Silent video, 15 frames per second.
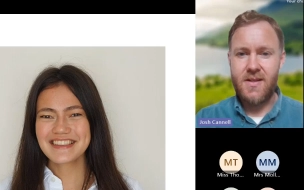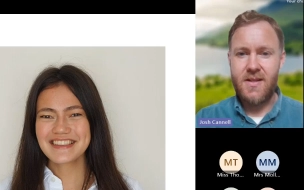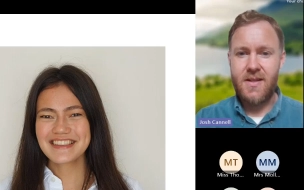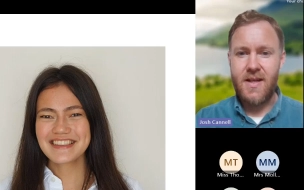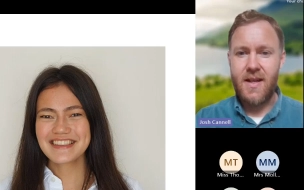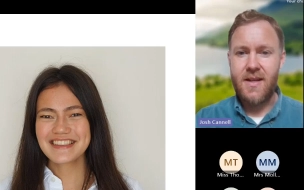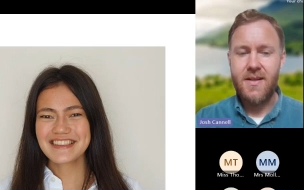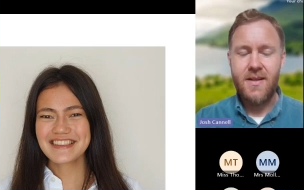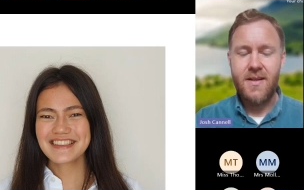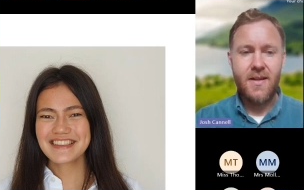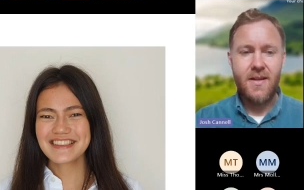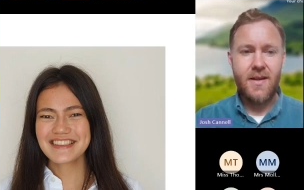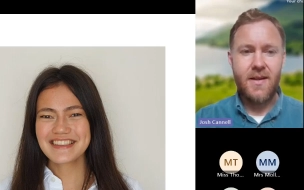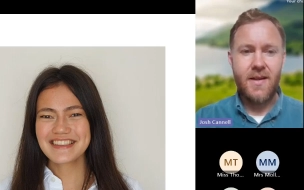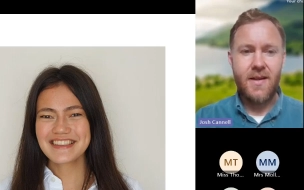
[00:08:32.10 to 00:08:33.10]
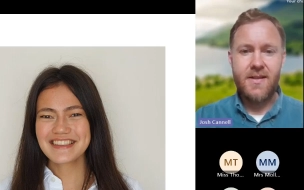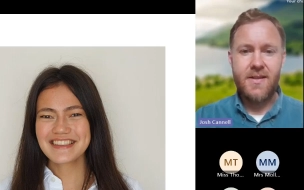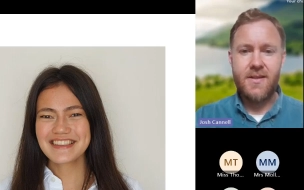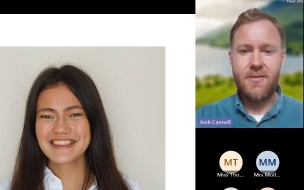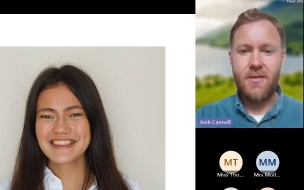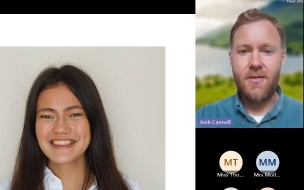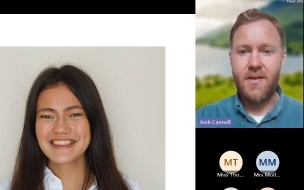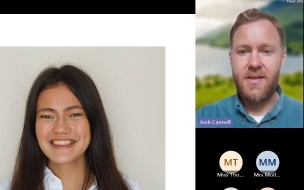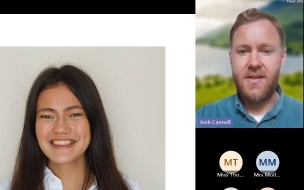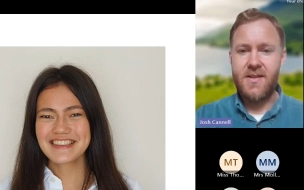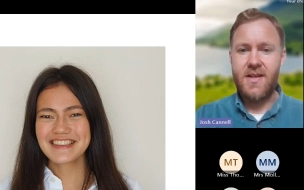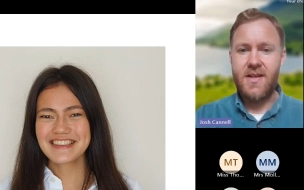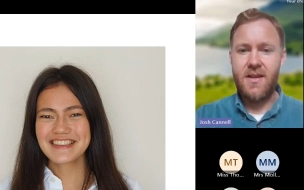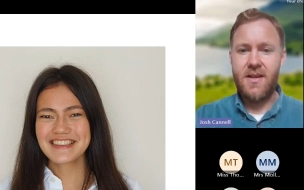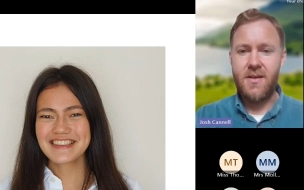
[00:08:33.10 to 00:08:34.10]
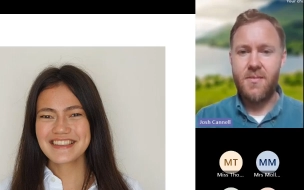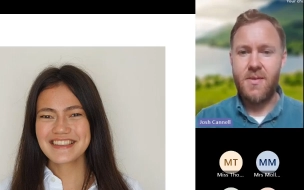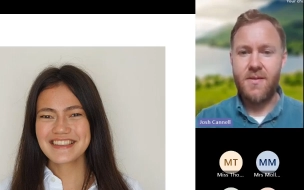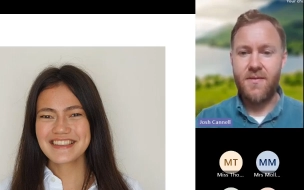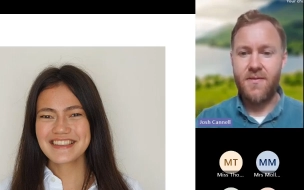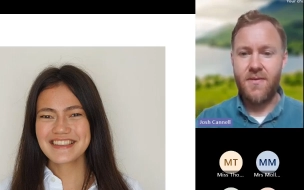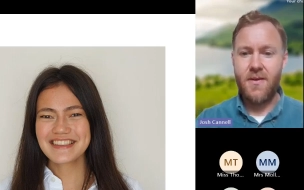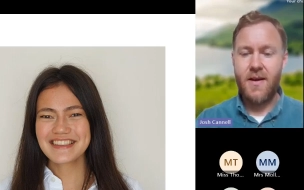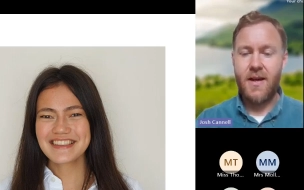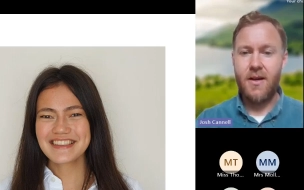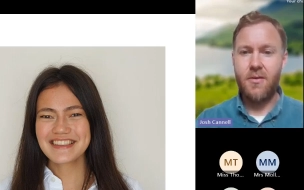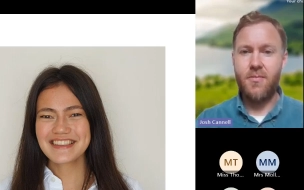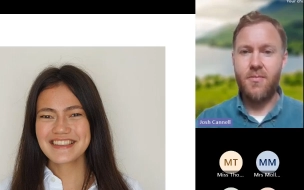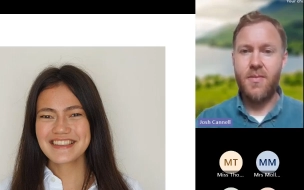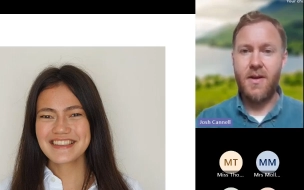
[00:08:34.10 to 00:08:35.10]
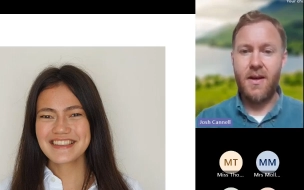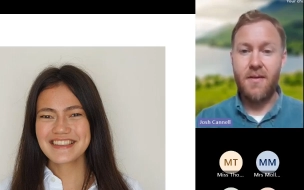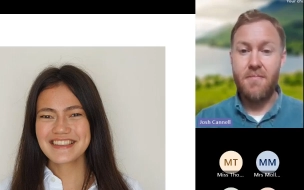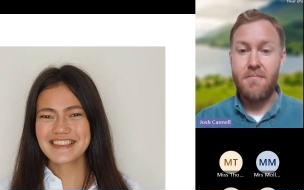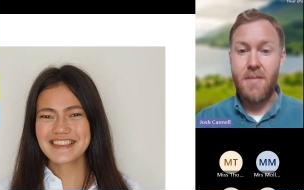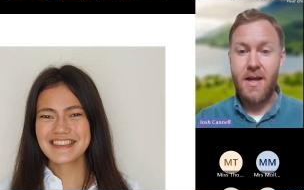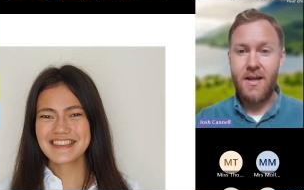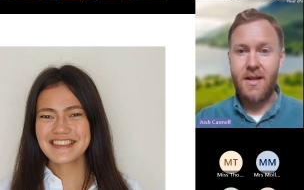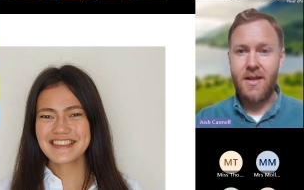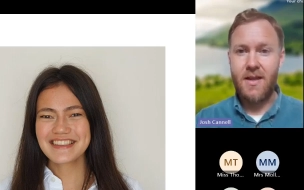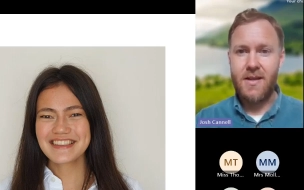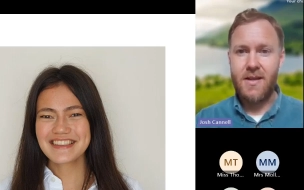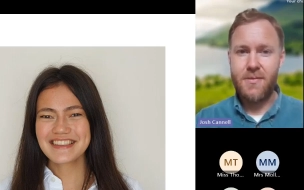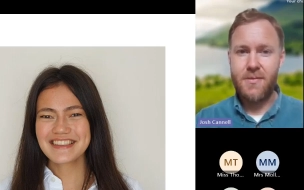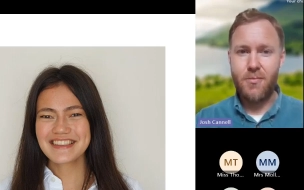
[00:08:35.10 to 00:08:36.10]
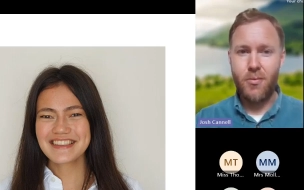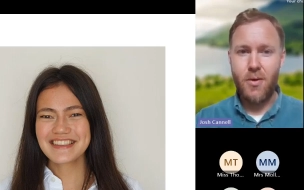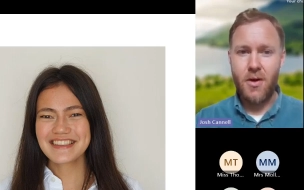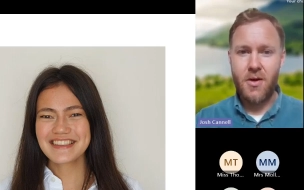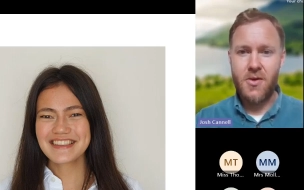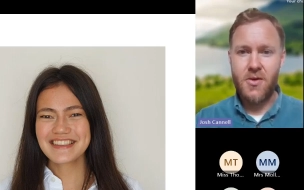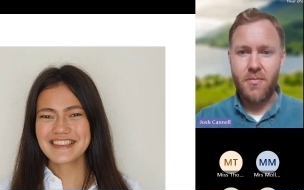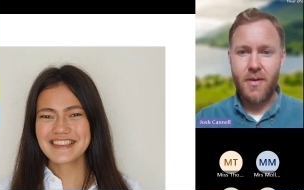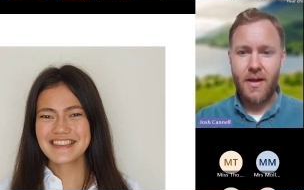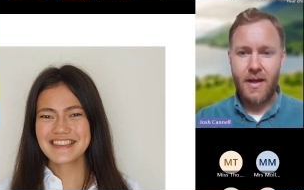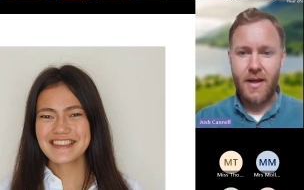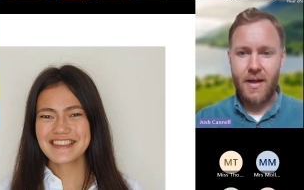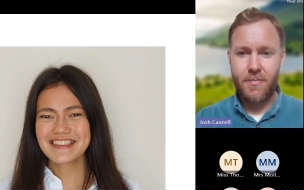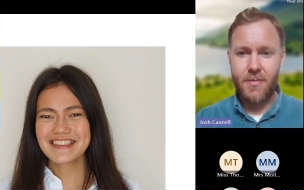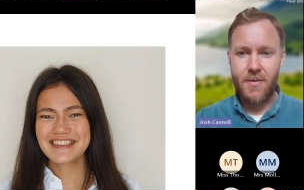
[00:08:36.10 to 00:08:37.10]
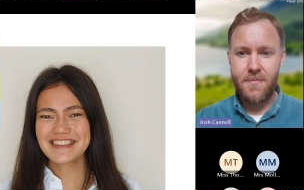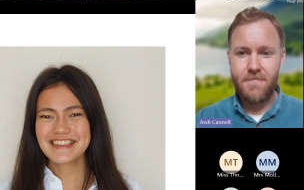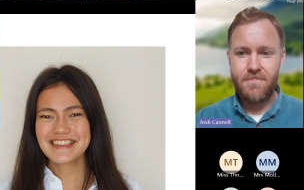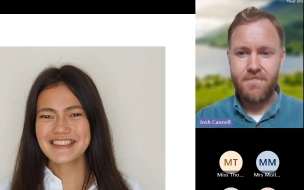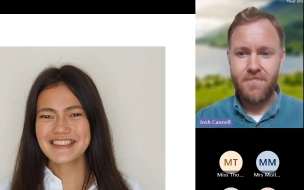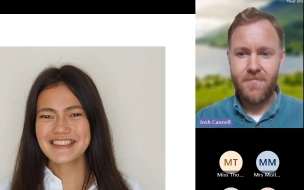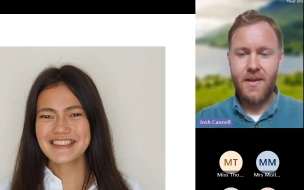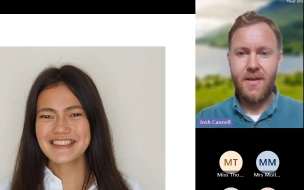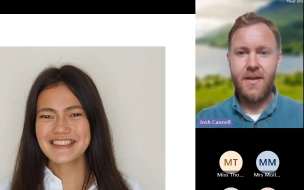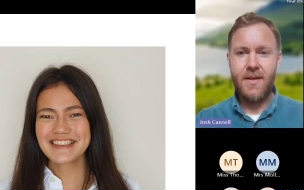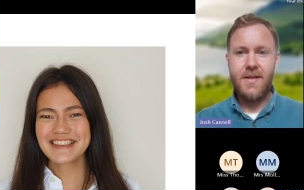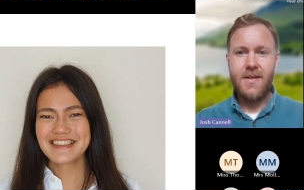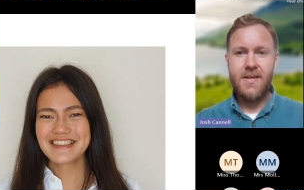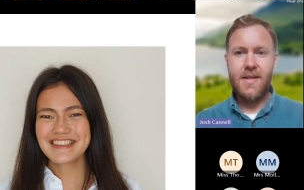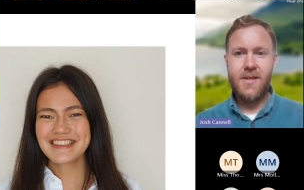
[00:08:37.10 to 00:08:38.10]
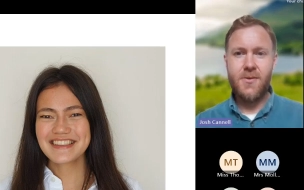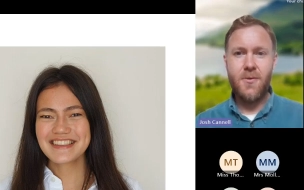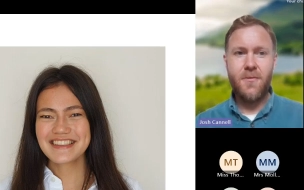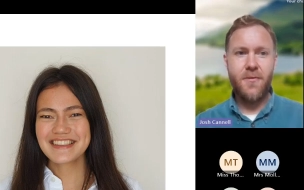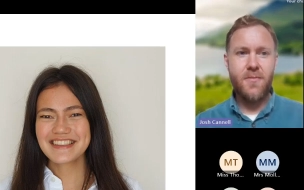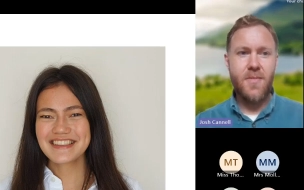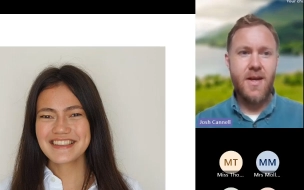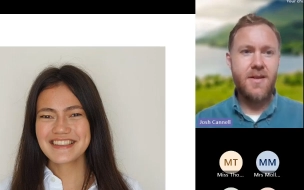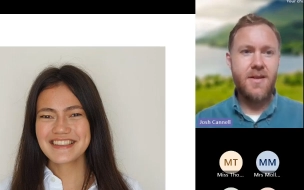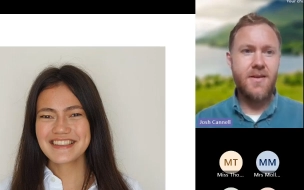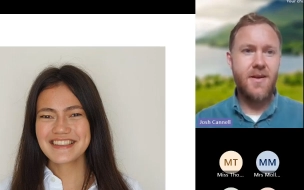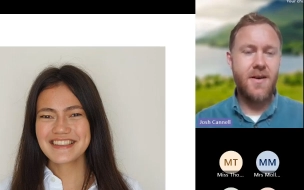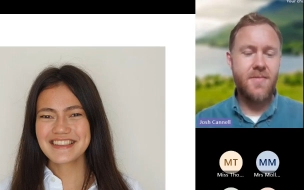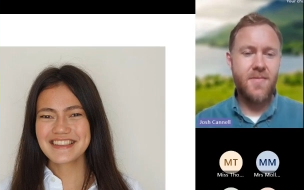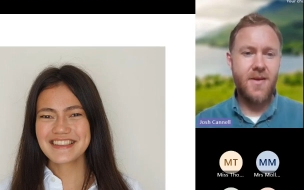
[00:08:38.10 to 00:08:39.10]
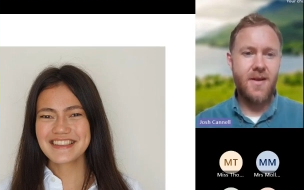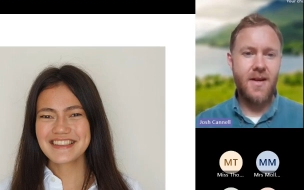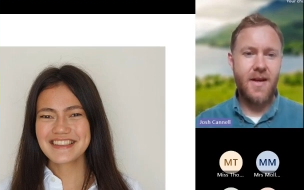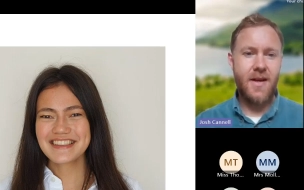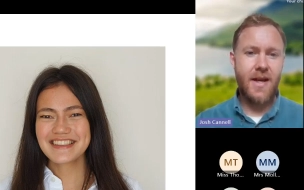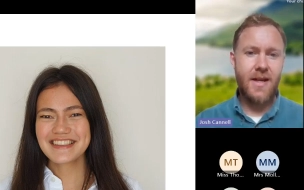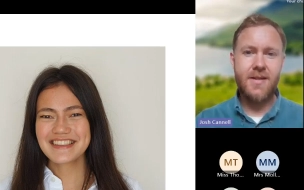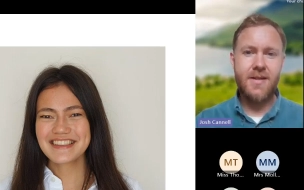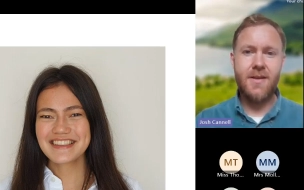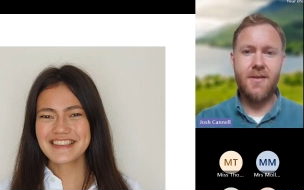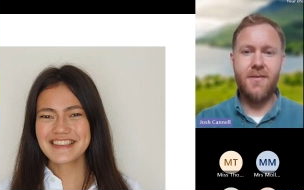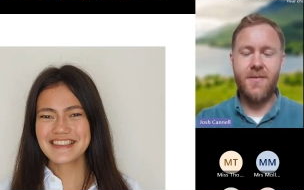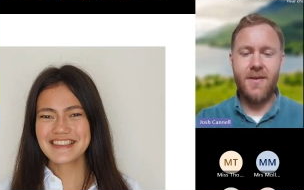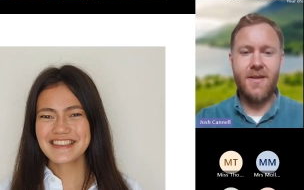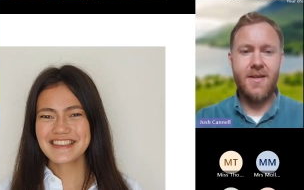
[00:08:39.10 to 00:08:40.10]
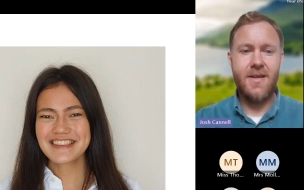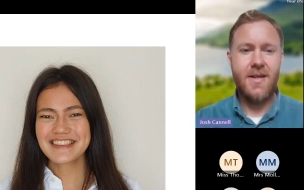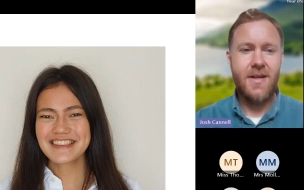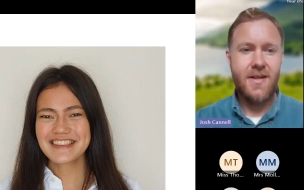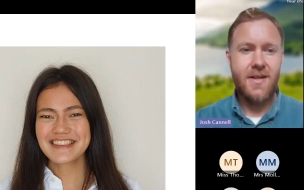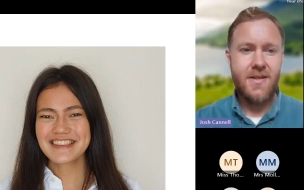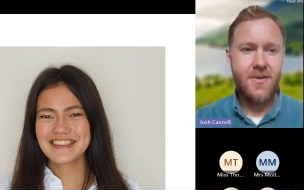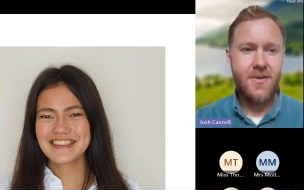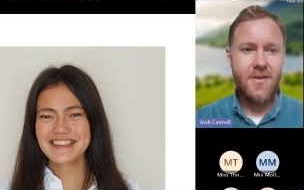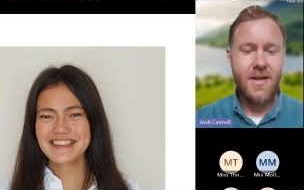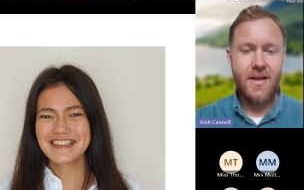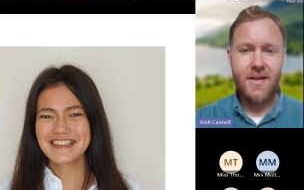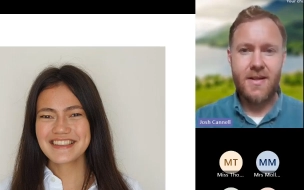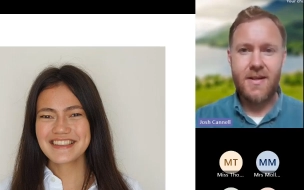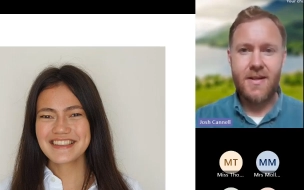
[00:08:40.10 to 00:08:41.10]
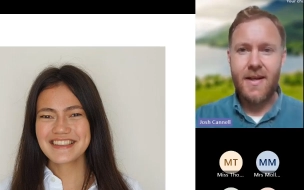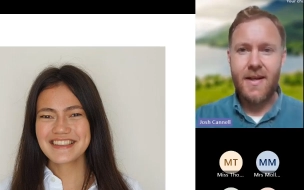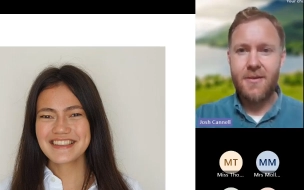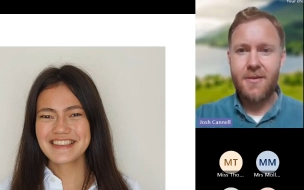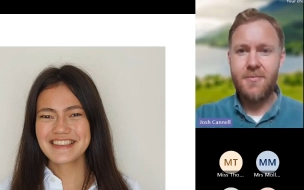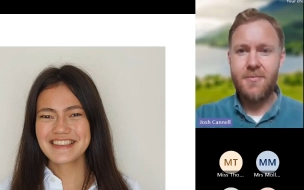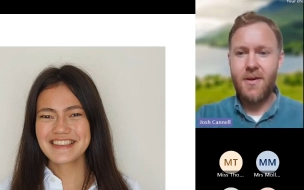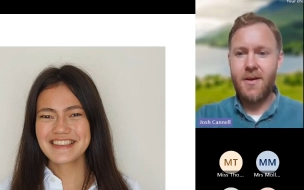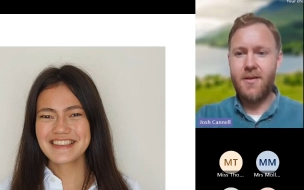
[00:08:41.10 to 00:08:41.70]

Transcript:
Speaker 1: us today uh, and to our friends at Jacobs for helping make this workshop happen. So that's all from me. I'm going to hand over to Nicola now.